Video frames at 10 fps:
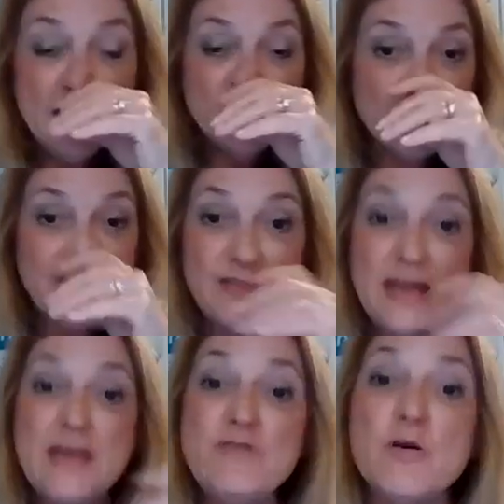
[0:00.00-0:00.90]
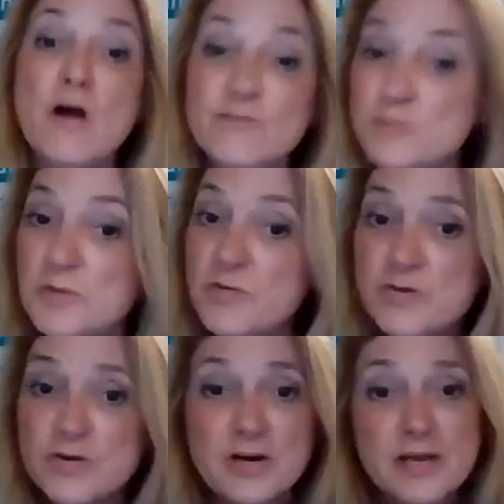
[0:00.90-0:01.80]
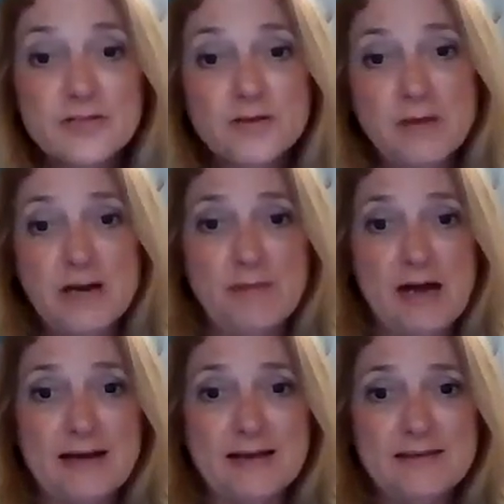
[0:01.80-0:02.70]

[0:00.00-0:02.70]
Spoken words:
so that they feel comfortable that they're going to get their money back.